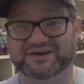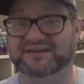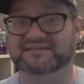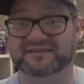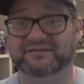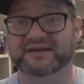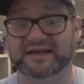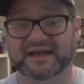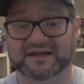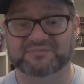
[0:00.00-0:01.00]
unnecessary.
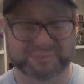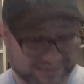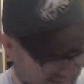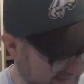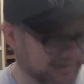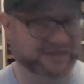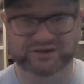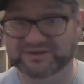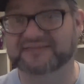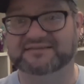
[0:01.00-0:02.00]
Completely
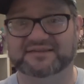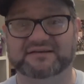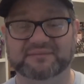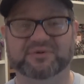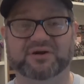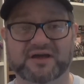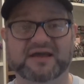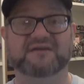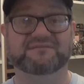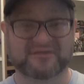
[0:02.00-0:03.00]
unnecessary, but
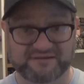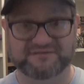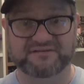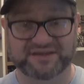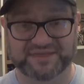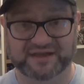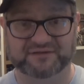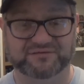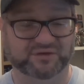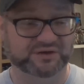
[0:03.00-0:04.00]
very, very
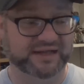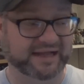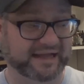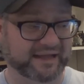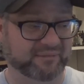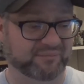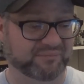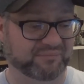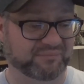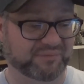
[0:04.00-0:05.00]
thankful.
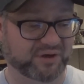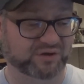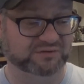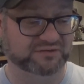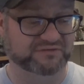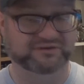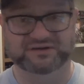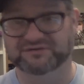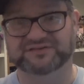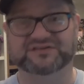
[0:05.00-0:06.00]
Paul,
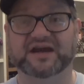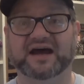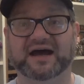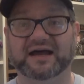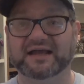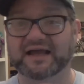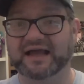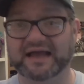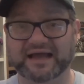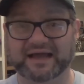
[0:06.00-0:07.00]
you're a star.
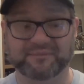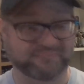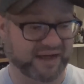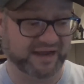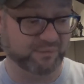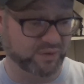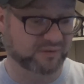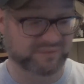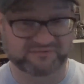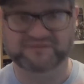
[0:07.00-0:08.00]
I
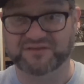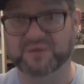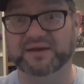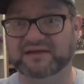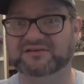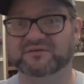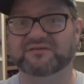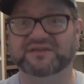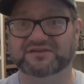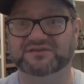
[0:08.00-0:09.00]
will be reviewing some
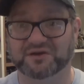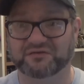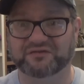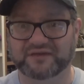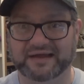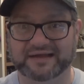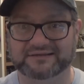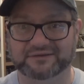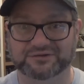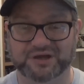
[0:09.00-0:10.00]
of this stuff,
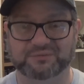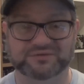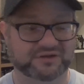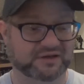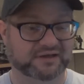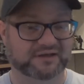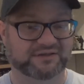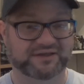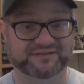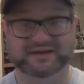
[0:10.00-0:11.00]
so don't
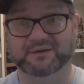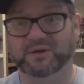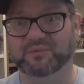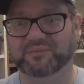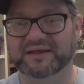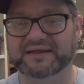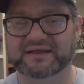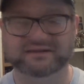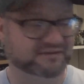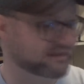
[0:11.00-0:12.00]
think that I won't be, because